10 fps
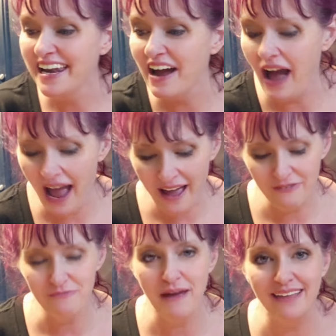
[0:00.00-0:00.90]
Now, I
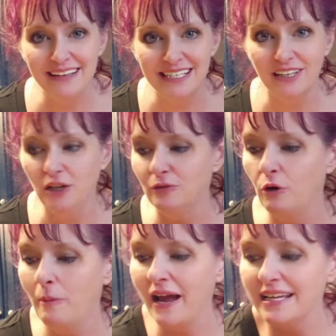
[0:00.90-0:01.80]
have made these in little
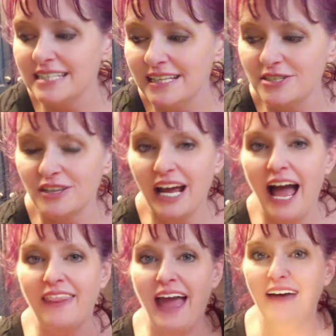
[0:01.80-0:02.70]
foil pans, and these are the
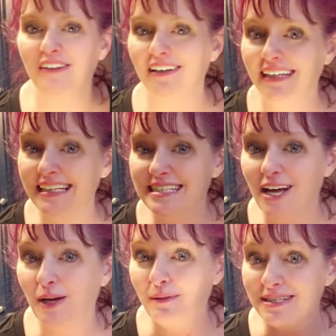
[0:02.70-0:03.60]
kind that have the lids
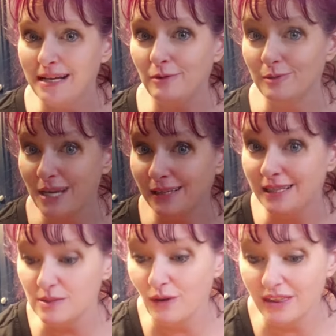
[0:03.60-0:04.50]
on them because I'm going to take
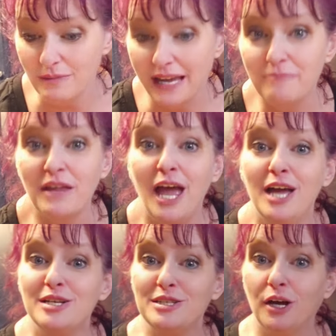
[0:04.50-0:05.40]
these with me.
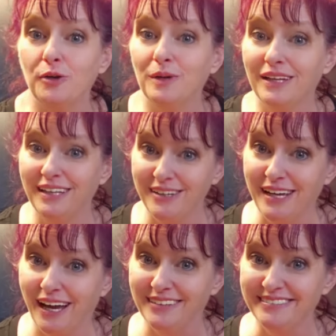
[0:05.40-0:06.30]
So, there
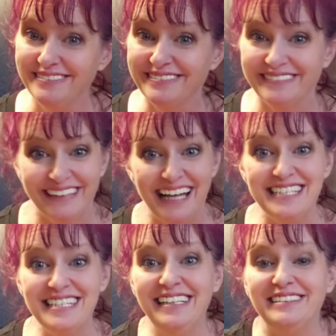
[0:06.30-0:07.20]
you go.
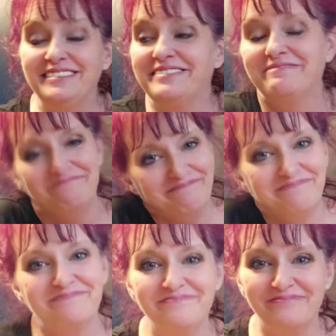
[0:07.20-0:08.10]
That's it.
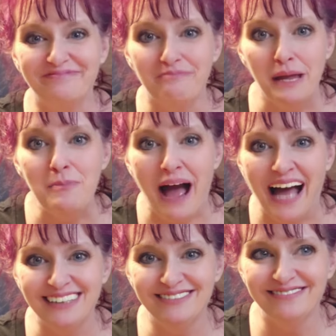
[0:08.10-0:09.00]
Meat pie.